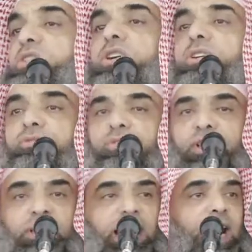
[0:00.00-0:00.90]
be
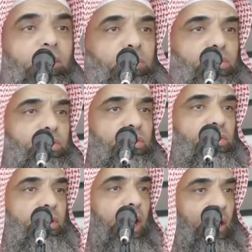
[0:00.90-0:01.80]
served in the
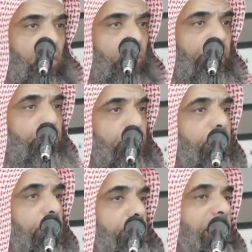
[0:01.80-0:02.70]
house according to
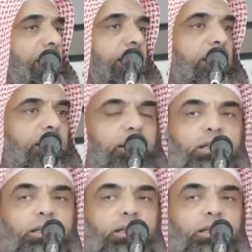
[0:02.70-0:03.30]
her ability.